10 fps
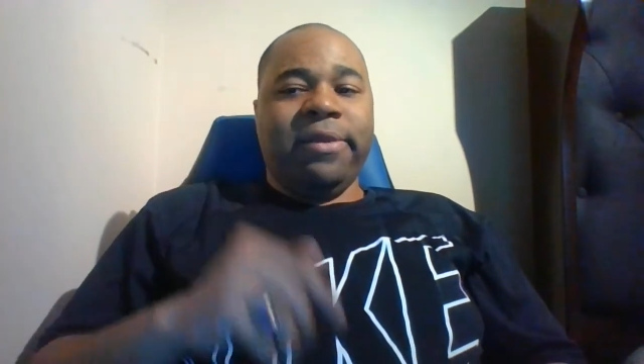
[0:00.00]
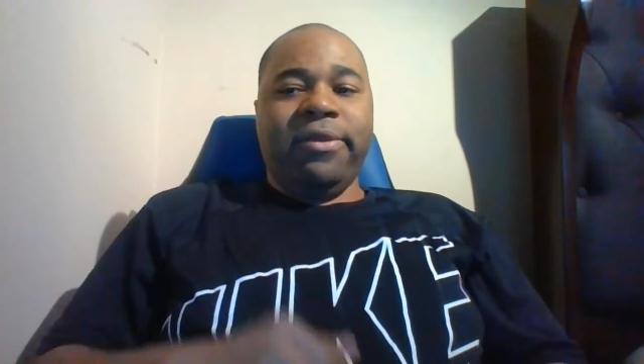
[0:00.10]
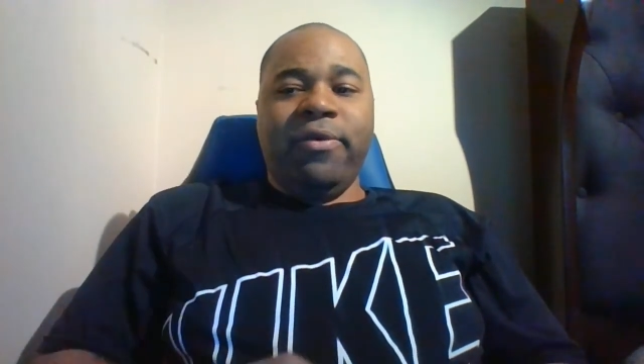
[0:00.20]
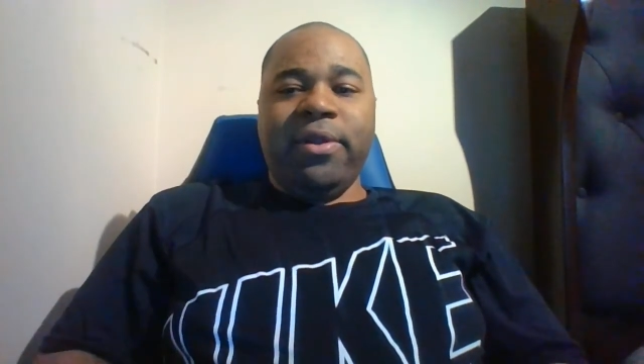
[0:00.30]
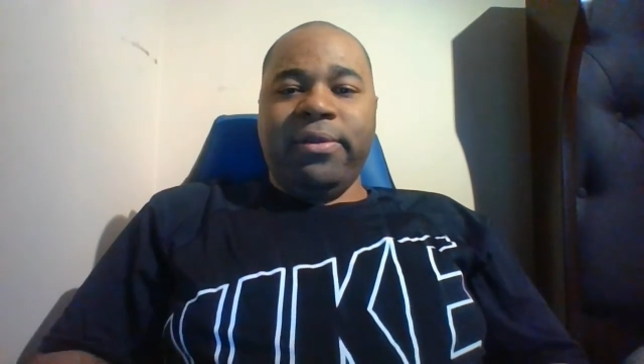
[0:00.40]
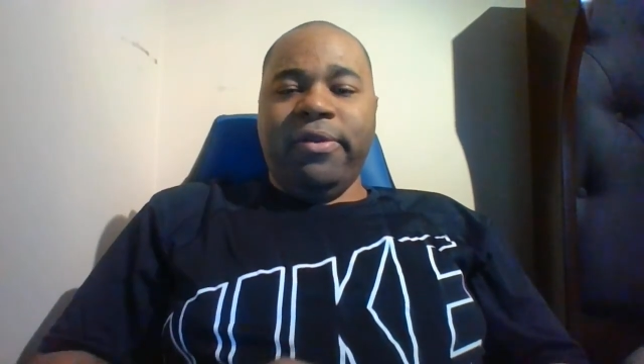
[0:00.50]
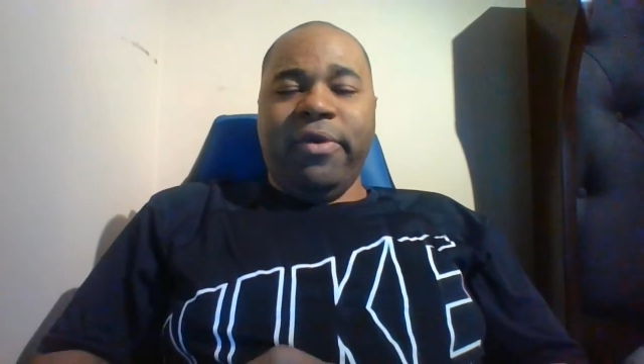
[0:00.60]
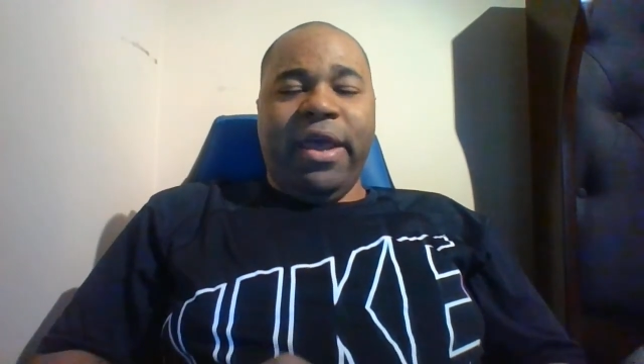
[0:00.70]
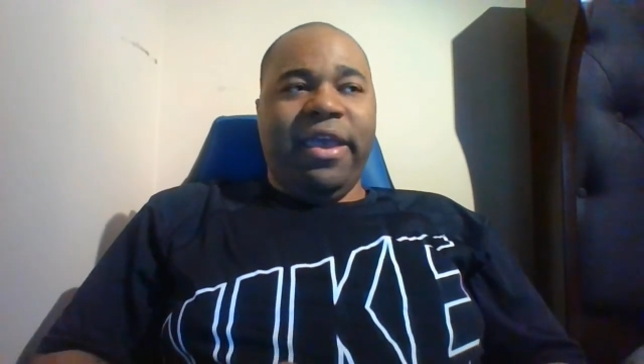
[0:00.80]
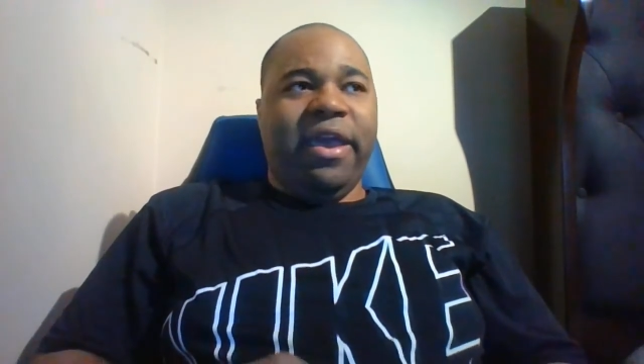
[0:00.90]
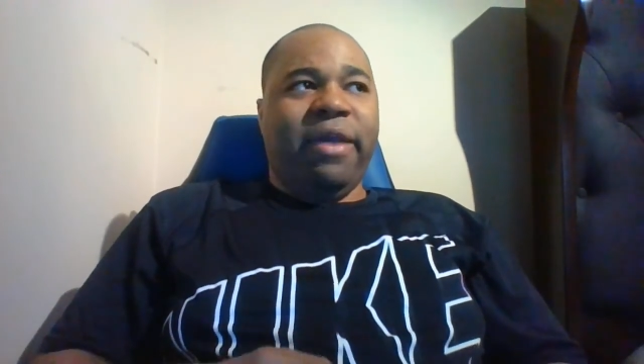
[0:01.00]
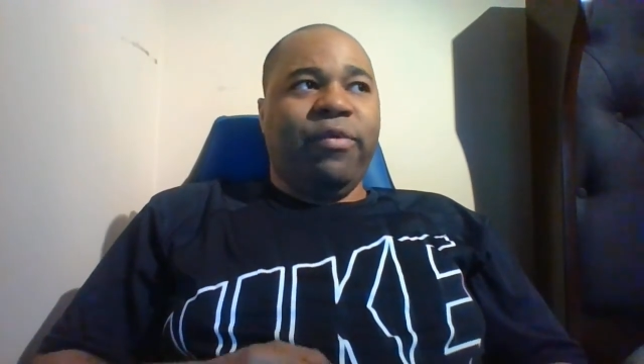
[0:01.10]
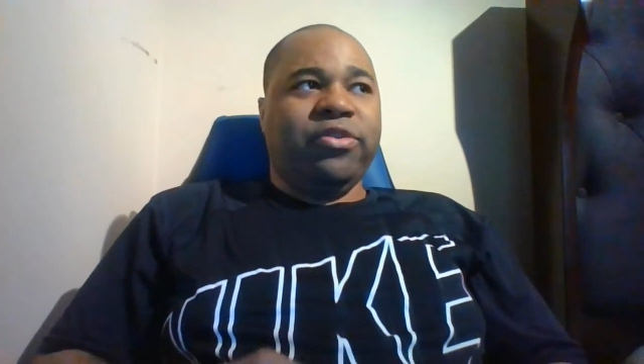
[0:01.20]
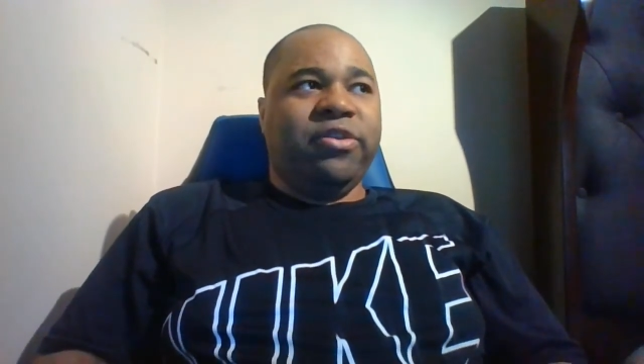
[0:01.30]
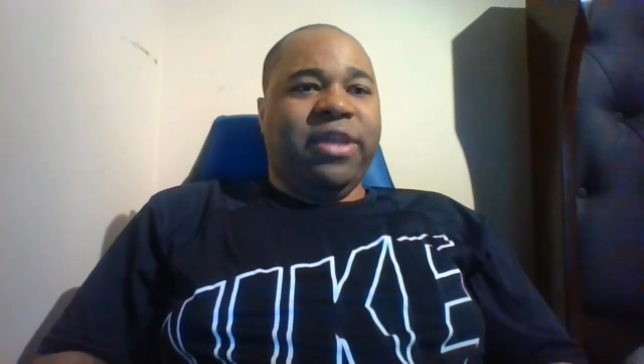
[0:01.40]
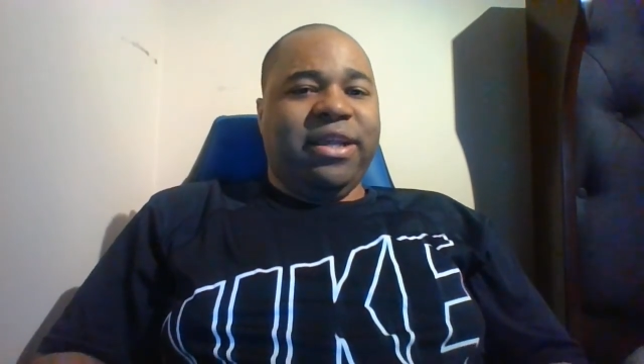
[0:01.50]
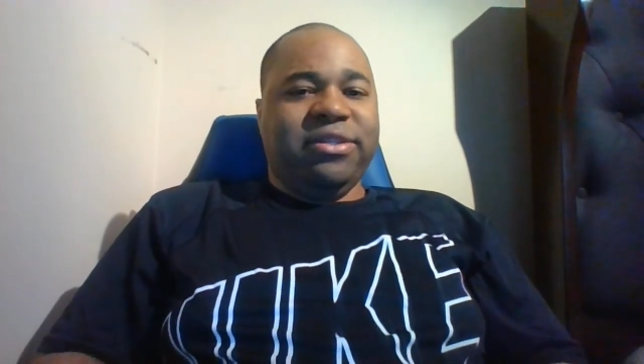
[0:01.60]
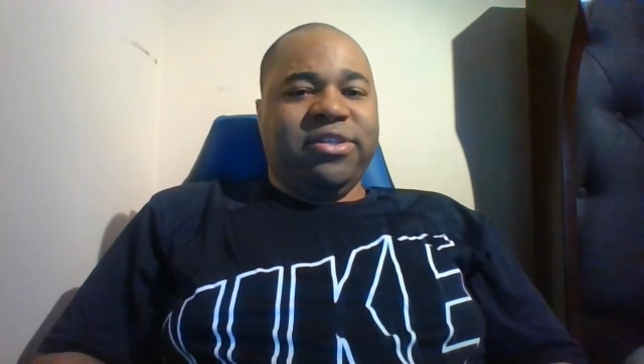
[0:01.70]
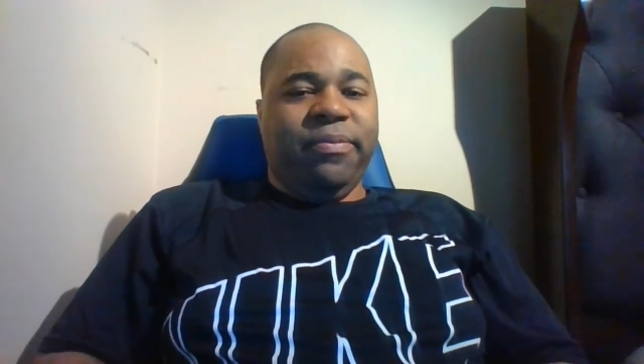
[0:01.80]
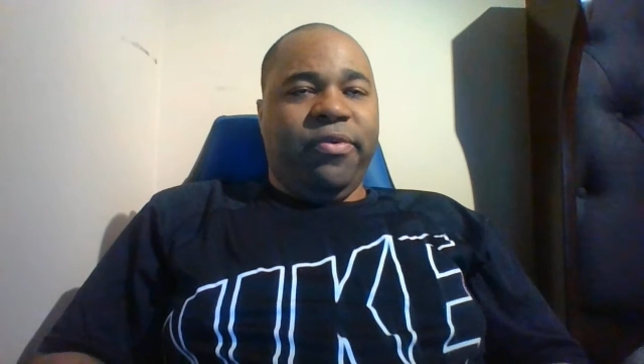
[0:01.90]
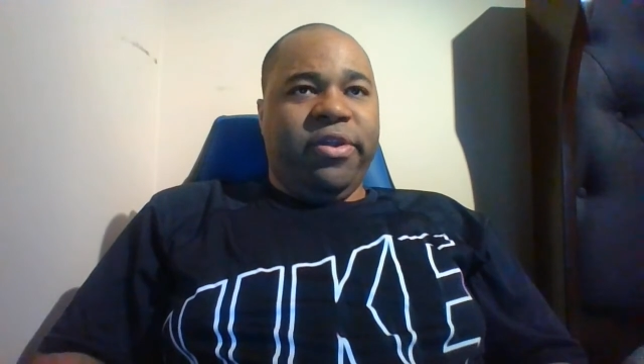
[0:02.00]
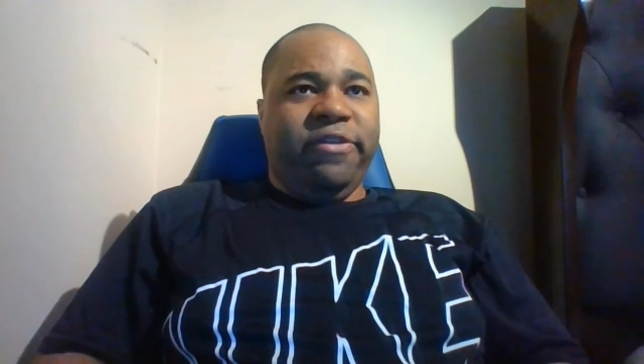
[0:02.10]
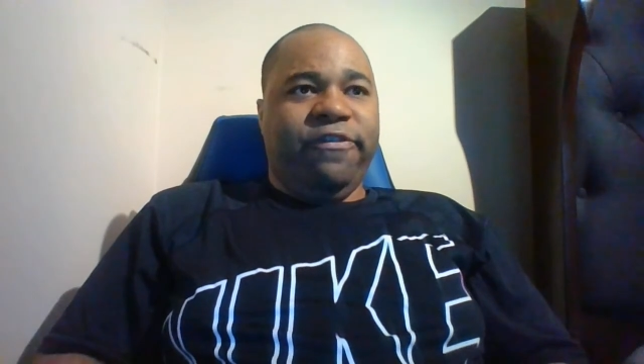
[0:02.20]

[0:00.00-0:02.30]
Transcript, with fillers: you know what? You know what? I, I will do that at some point